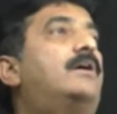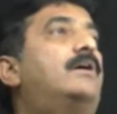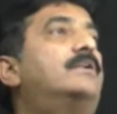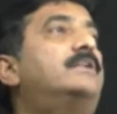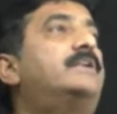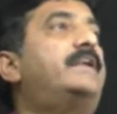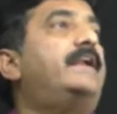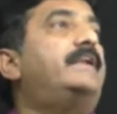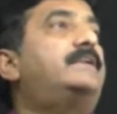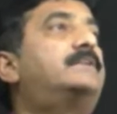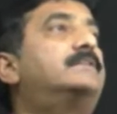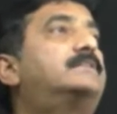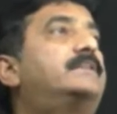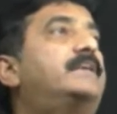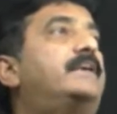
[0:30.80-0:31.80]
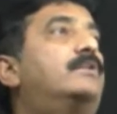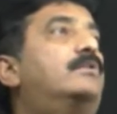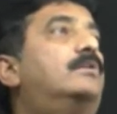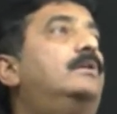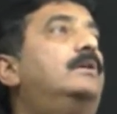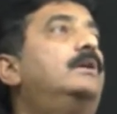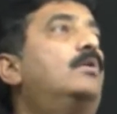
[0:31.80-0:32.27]
on ket 0,
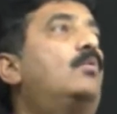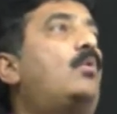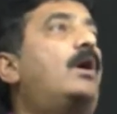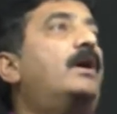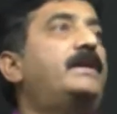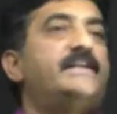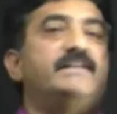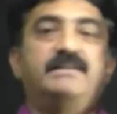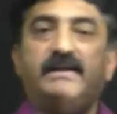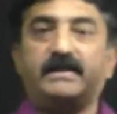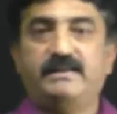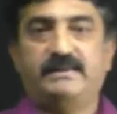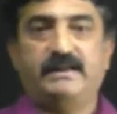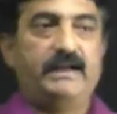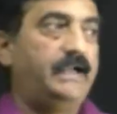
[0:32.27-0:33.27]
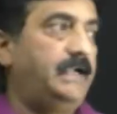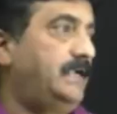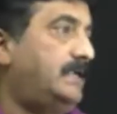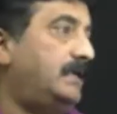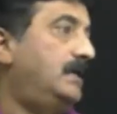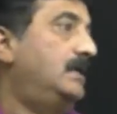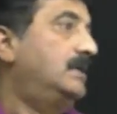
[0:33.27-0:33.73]
what is the
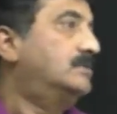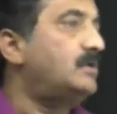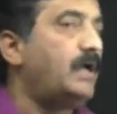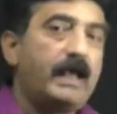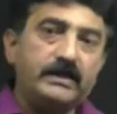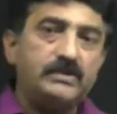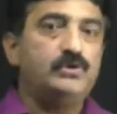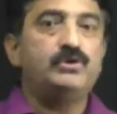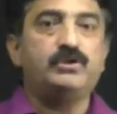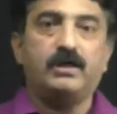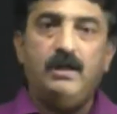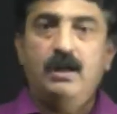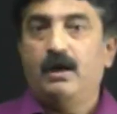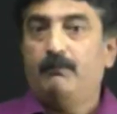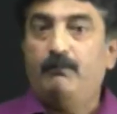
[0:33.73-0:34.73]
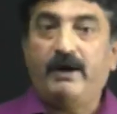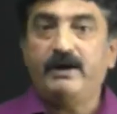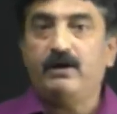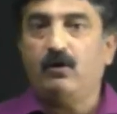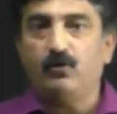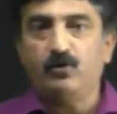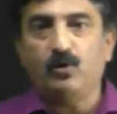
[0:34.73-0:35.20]
result? So as usual, by
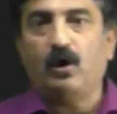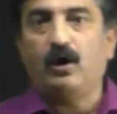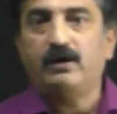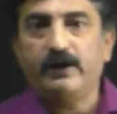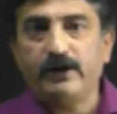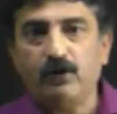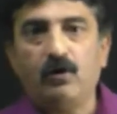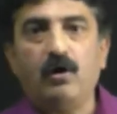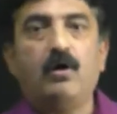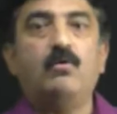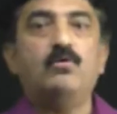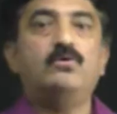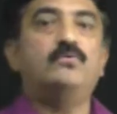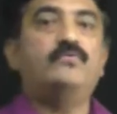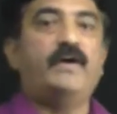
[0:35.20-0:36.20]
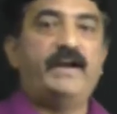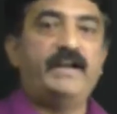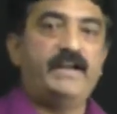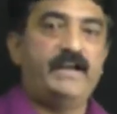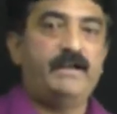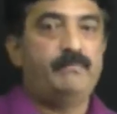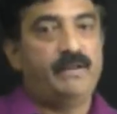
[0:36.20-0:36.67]
now you already know how to
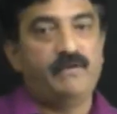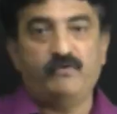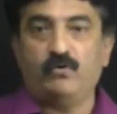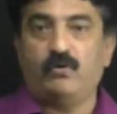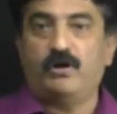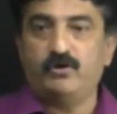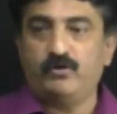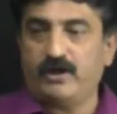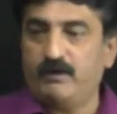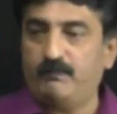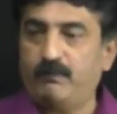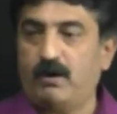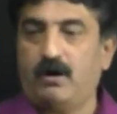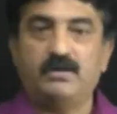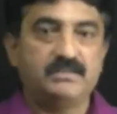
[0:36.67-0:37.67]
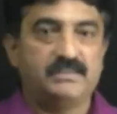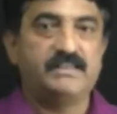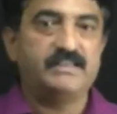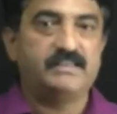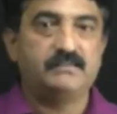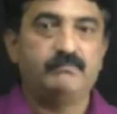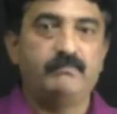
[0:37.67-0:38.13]
find it. If you want, you can pause
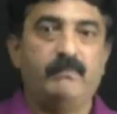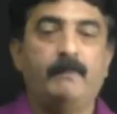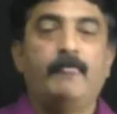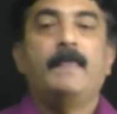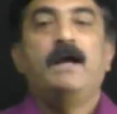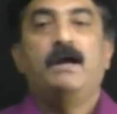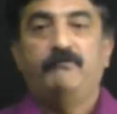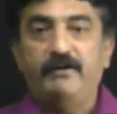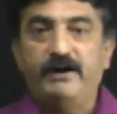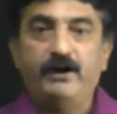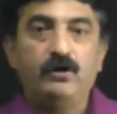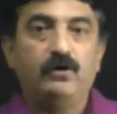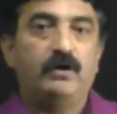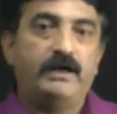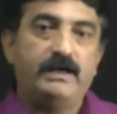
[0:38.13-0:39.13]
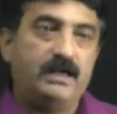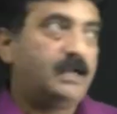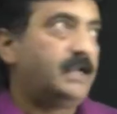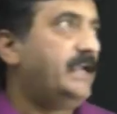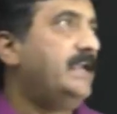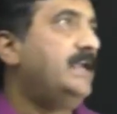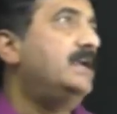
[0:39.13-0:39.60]
this video and
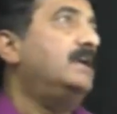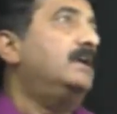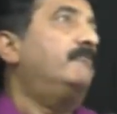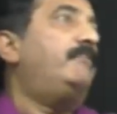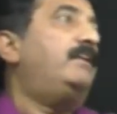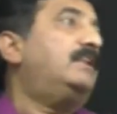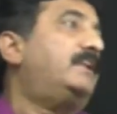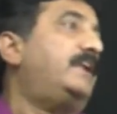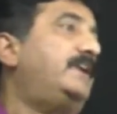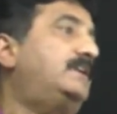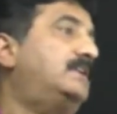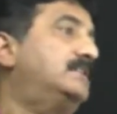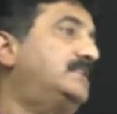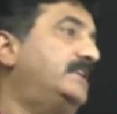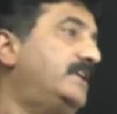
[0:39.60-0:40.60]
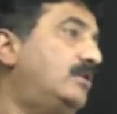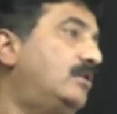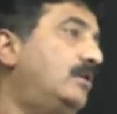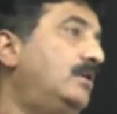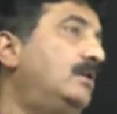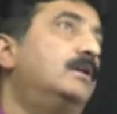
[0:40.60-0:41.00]
try. Well, ket 0,